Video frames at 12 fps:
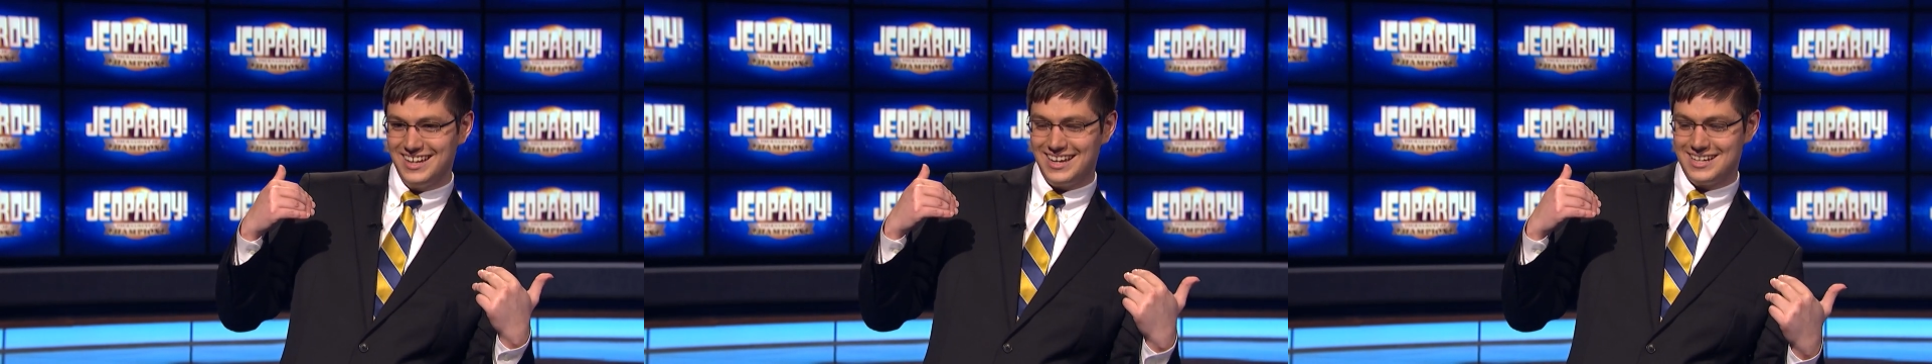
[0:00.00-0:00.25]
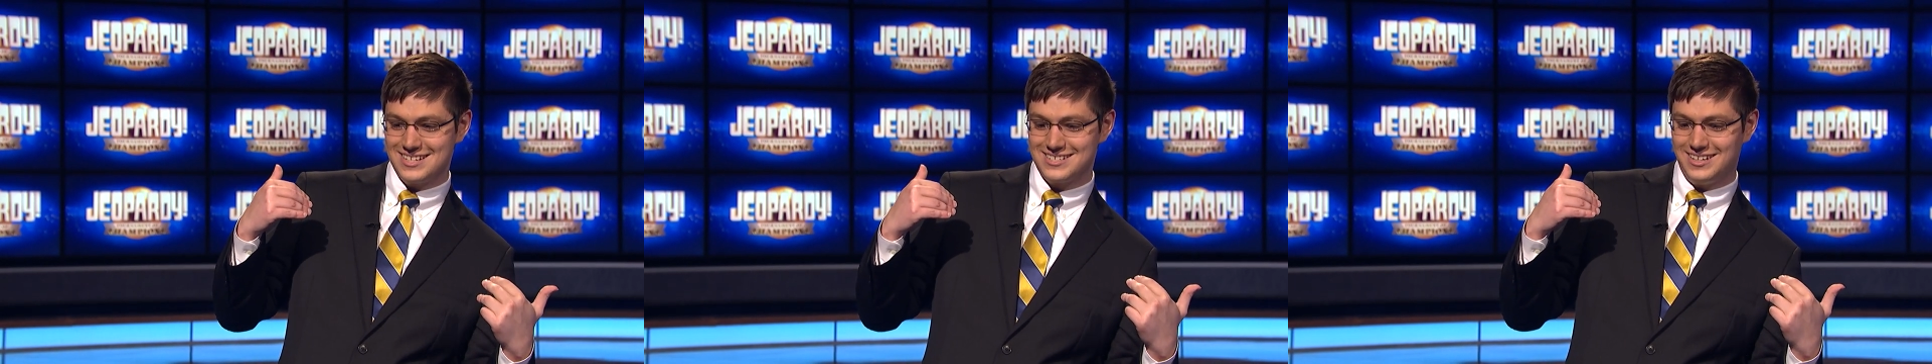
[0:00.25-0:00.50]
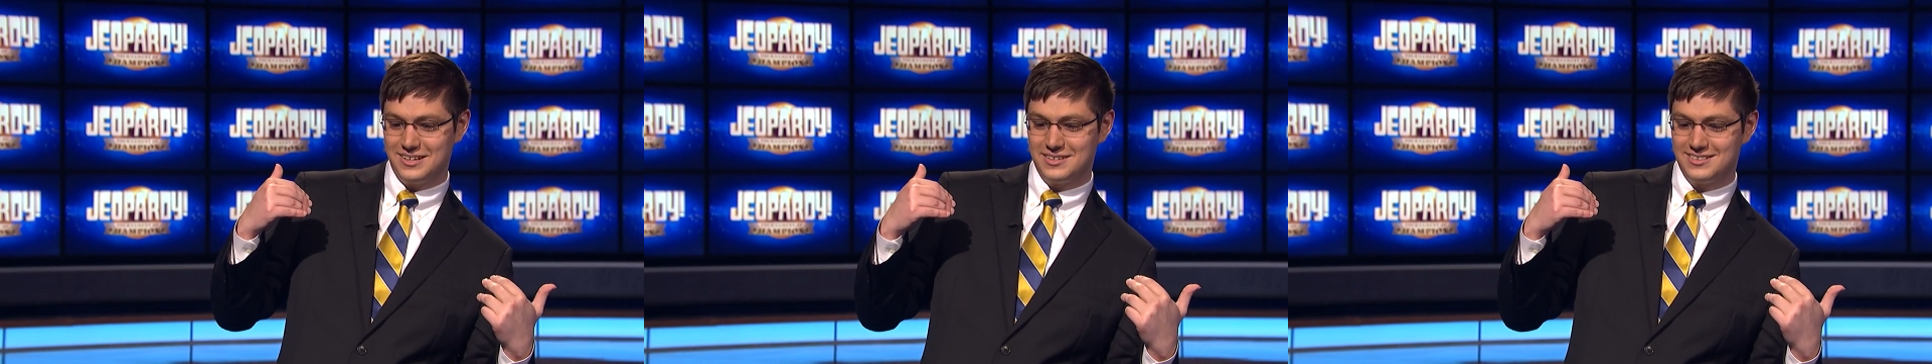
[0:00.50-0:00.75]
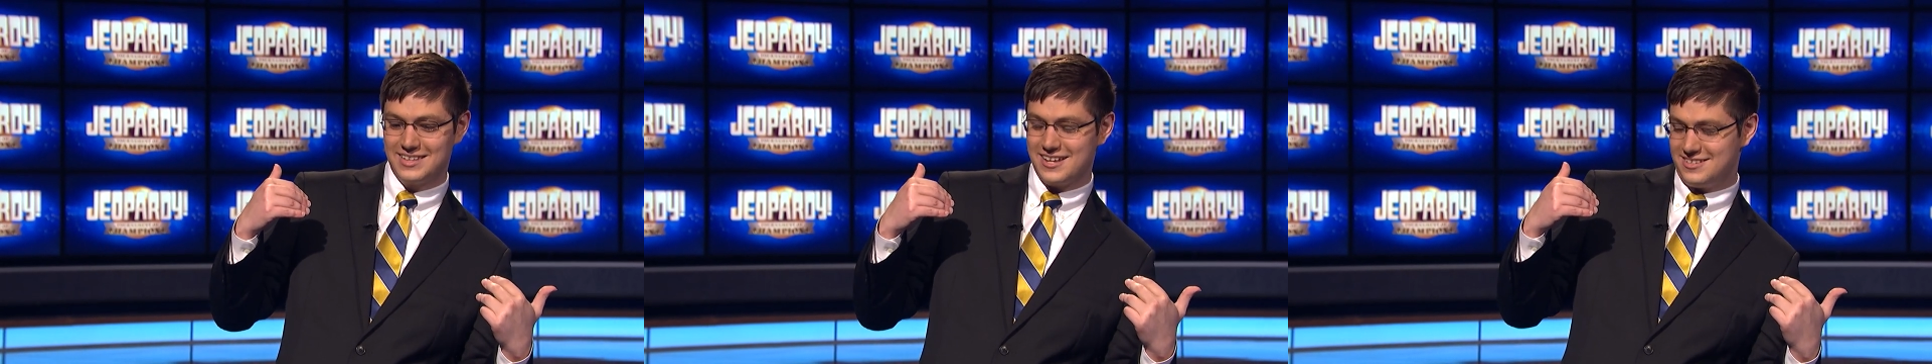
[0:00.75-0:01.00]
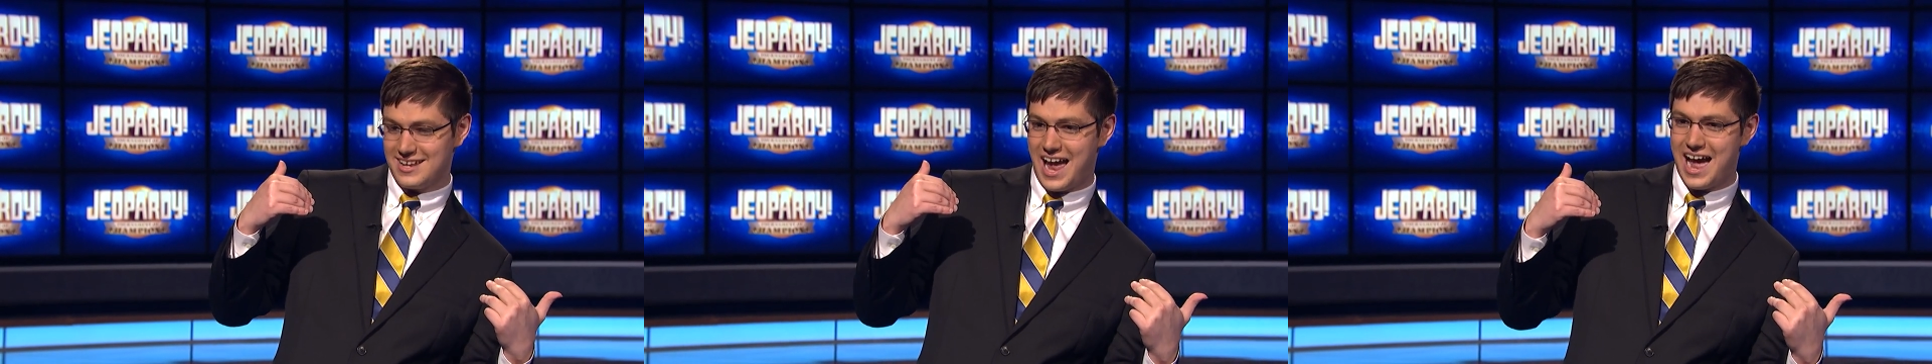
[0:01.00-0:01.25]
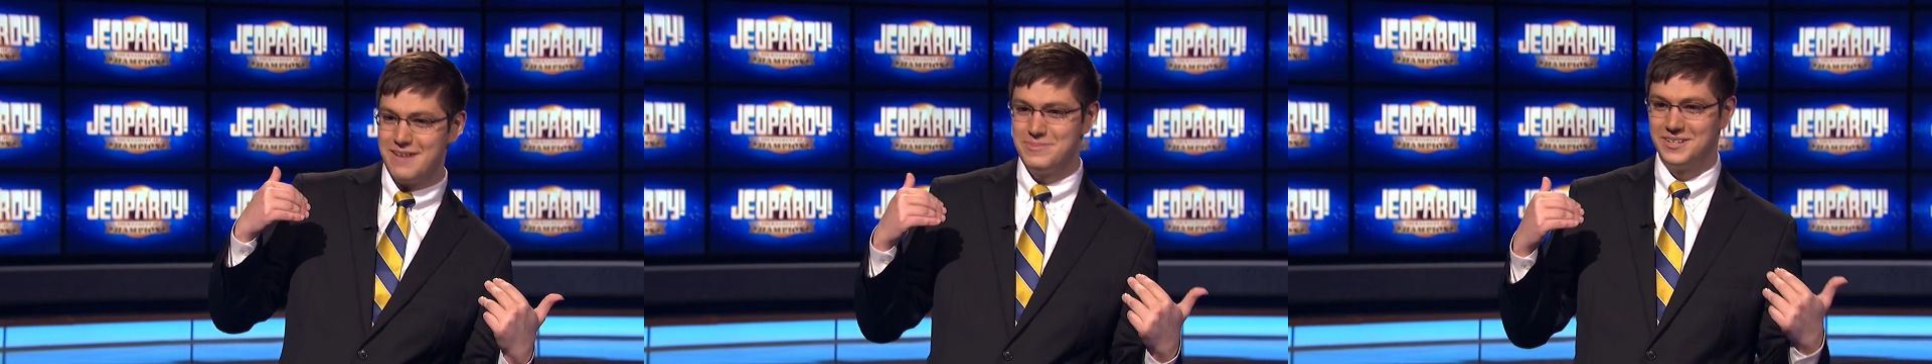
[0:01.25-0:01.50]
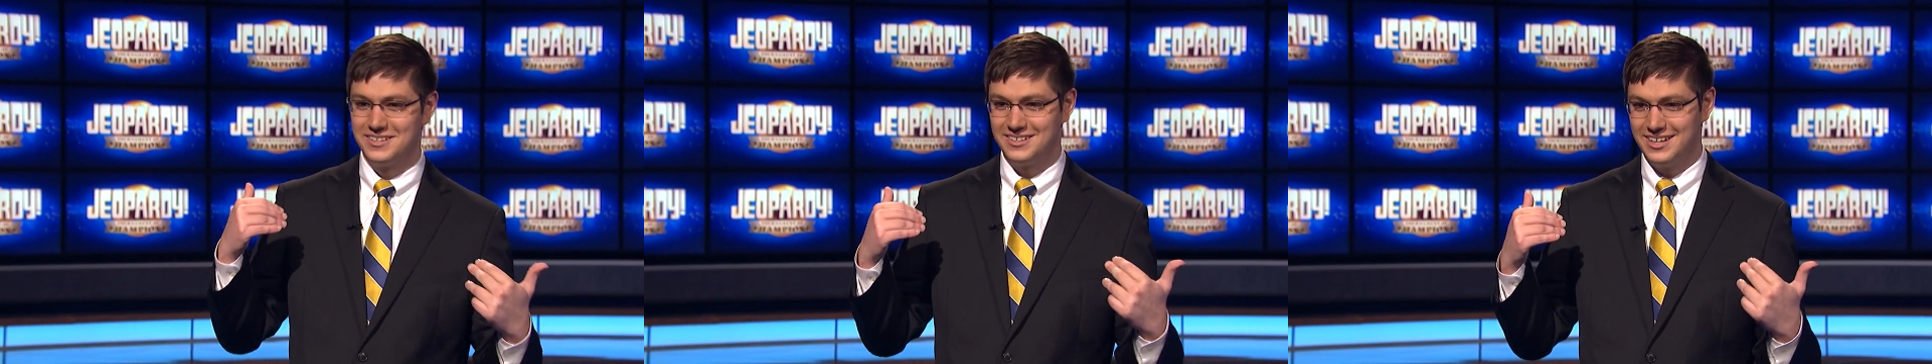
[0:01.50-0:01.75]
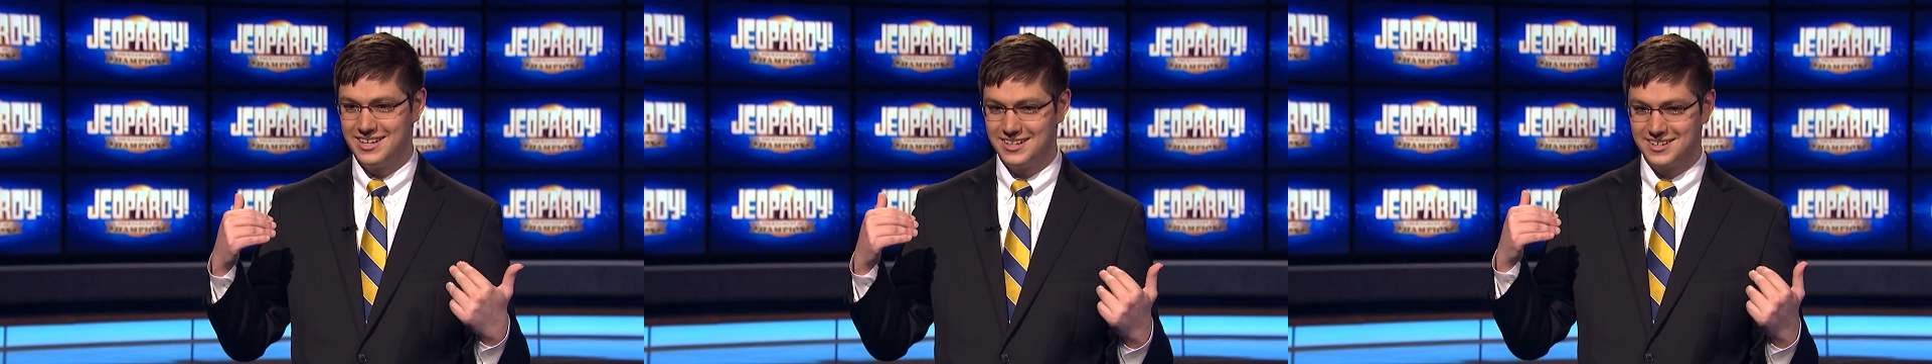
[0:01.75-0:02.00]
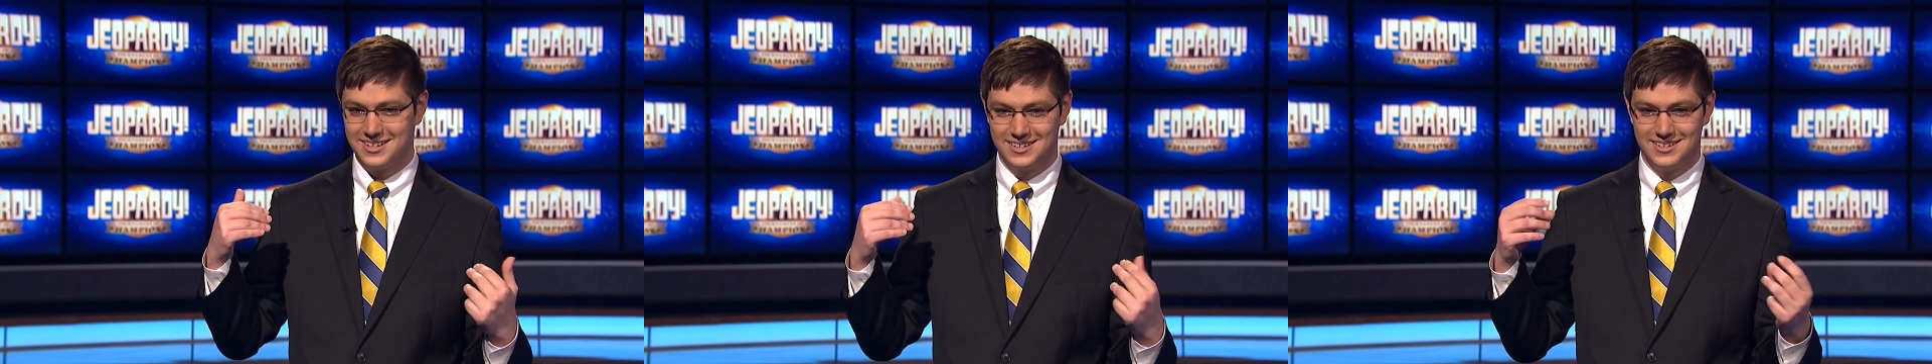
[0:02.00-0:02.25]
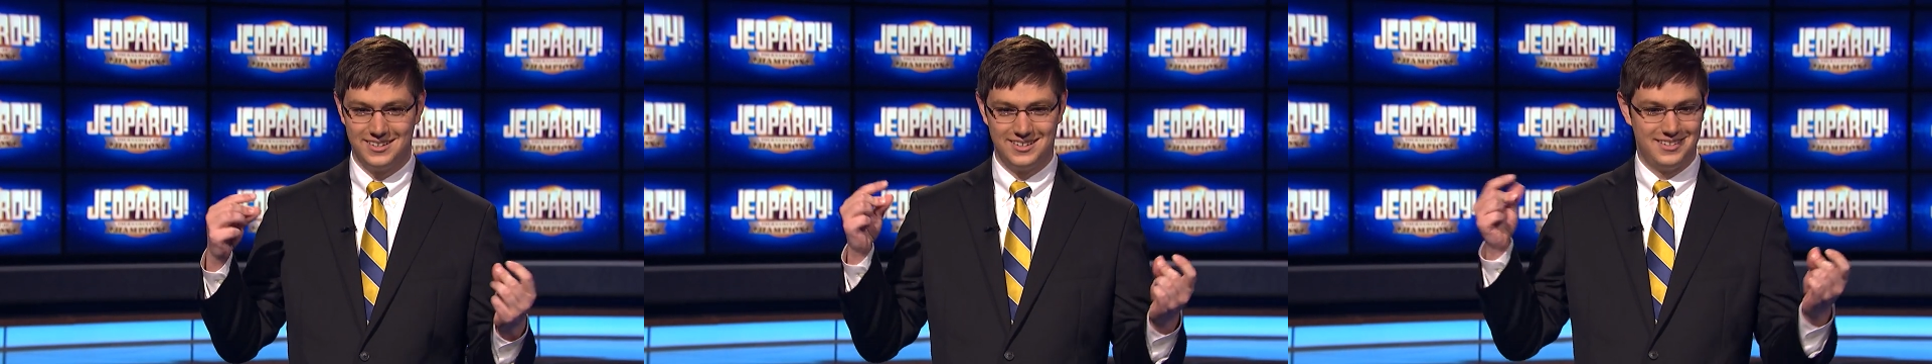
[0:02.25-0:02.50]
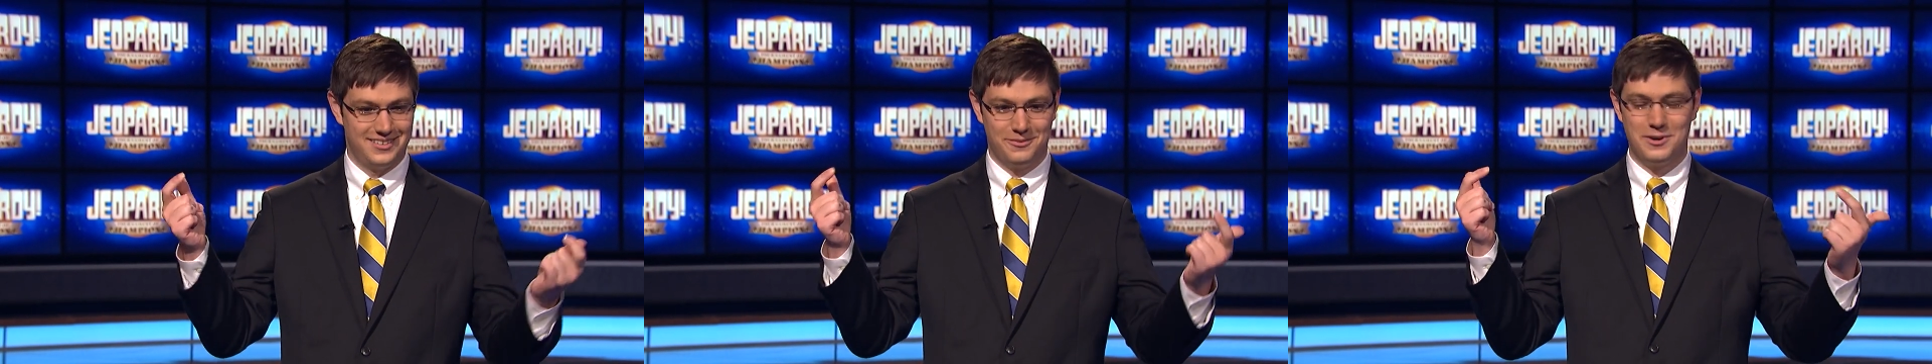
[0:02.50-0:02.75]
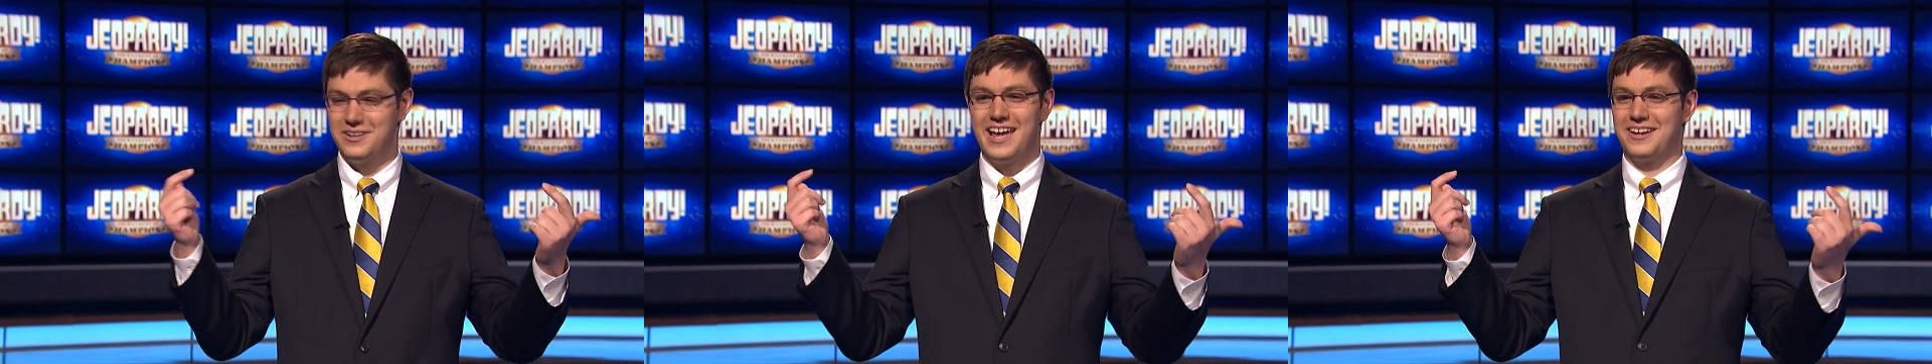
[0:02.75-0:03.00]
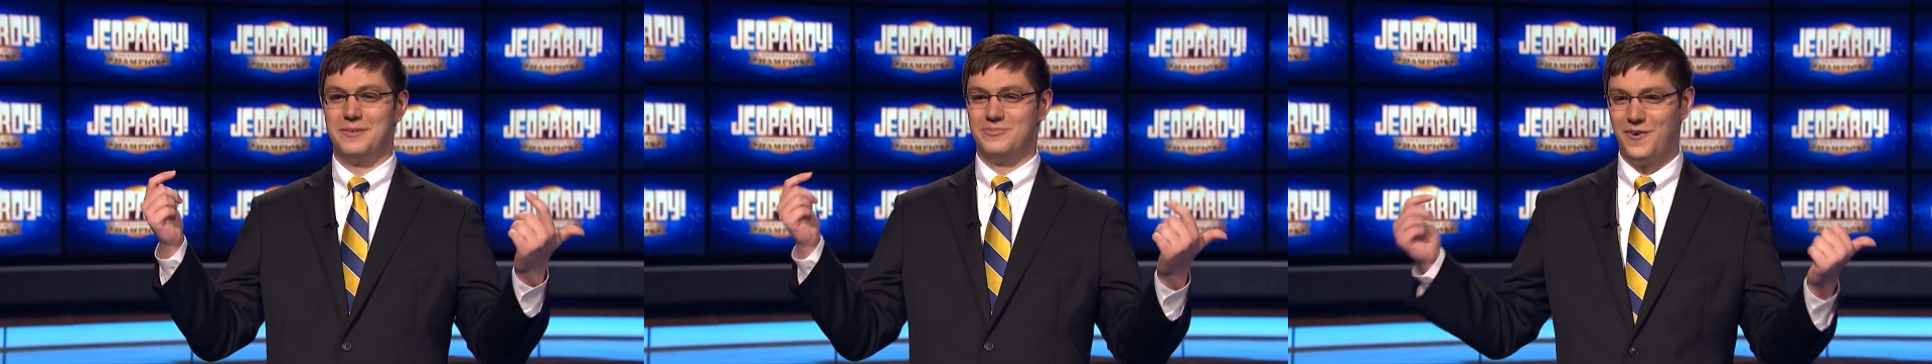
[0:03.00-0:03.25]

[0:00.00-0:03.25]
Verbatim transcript: And it's like, that happened. Like, where did that come